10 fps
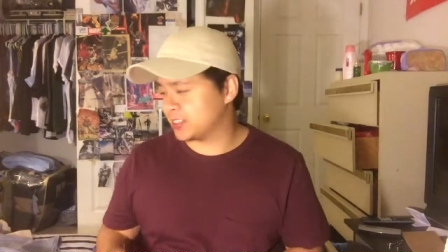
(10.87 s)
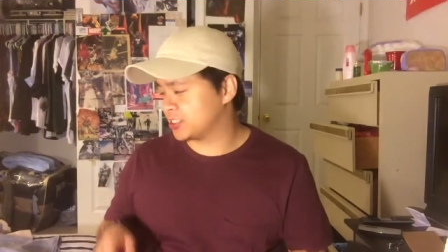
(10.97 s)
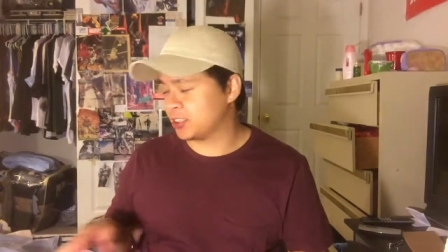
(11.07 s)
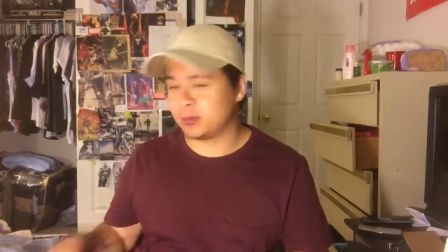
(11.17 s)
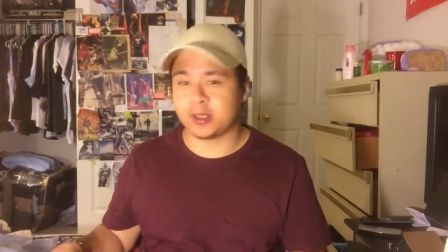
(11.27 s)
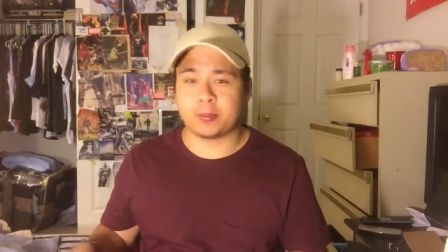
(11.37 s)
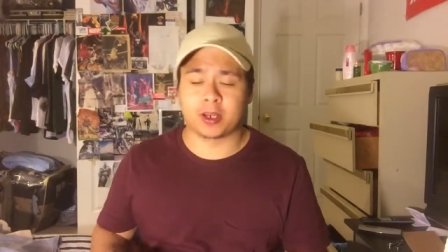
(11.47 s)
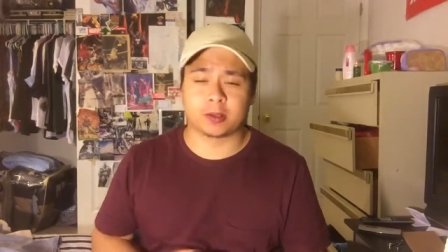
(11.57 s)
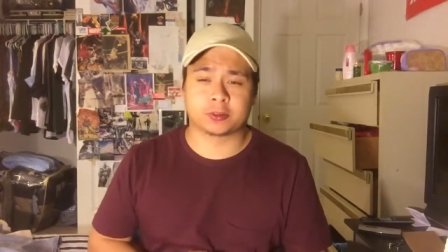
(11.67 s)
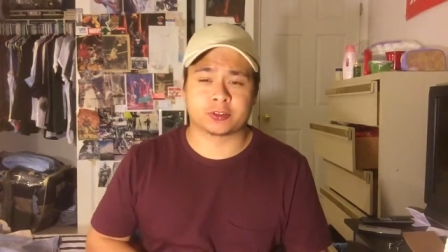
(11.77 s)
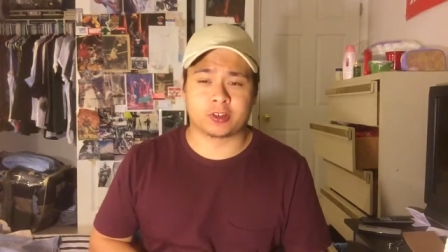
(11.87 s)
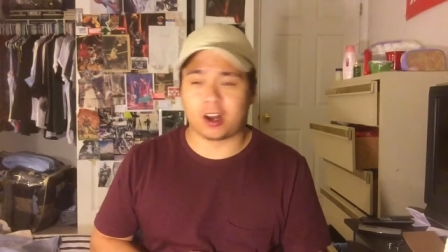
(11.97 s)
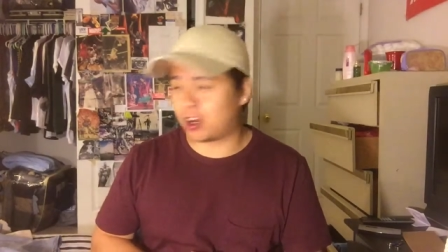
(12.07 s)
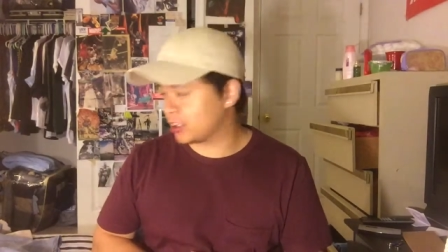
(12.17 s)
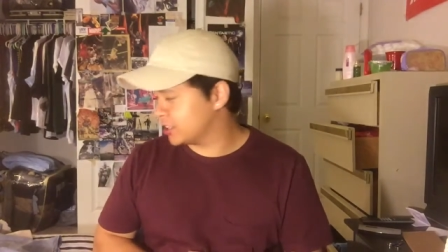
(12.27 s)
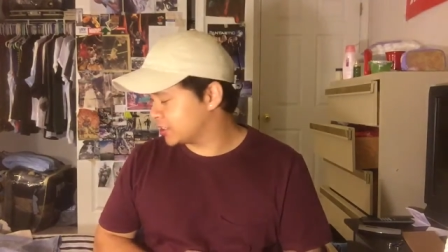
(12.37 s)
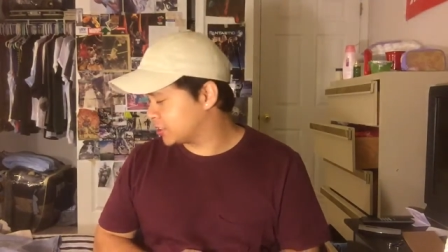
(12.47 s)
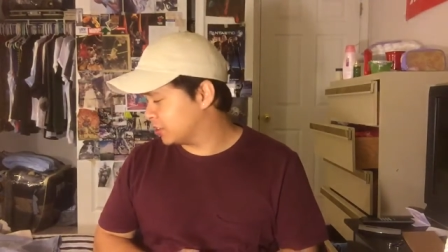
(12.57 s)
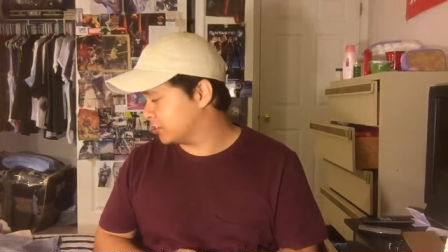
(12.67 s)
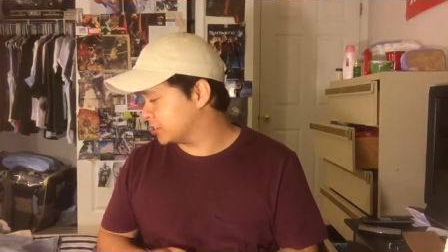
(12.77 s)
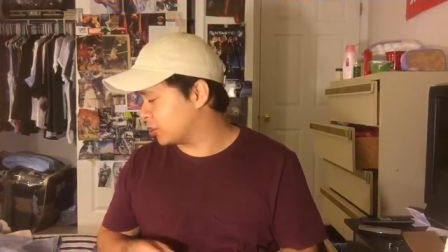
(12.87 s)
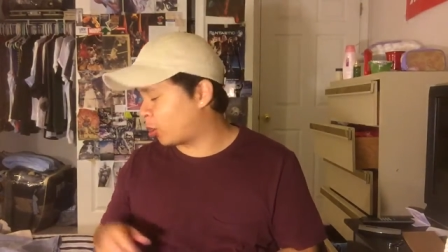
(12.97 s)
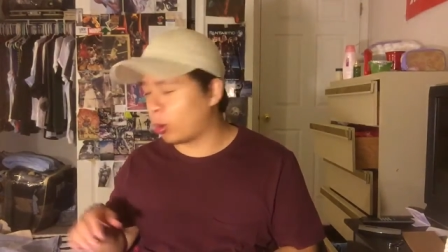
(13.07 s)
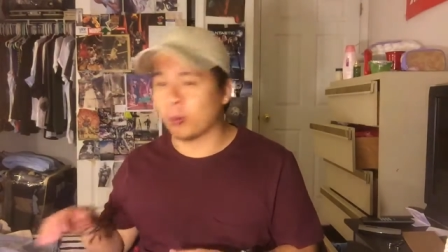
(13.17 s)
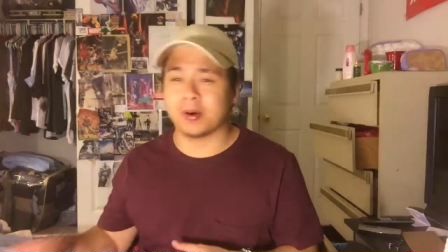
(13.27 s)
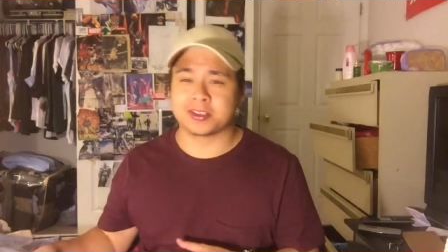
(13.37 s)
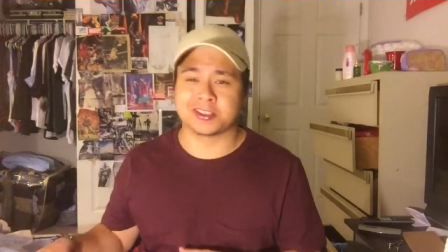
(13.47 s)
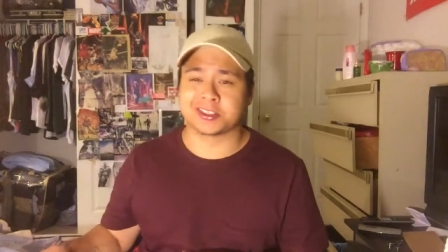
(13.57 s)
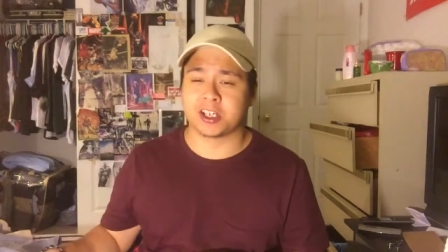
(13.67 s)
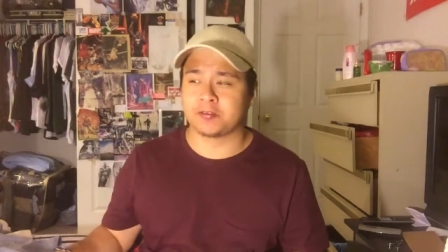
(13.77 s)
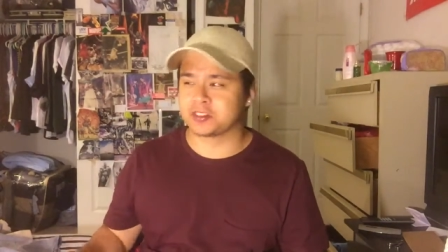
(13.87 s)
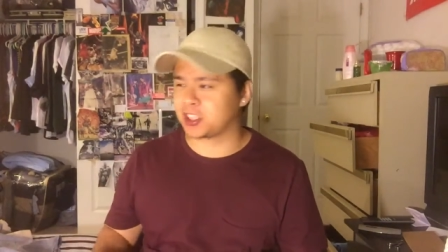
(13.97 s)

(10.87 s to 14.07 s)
This is going to be the pickups for August, so it's a whole bunch of stuff. It's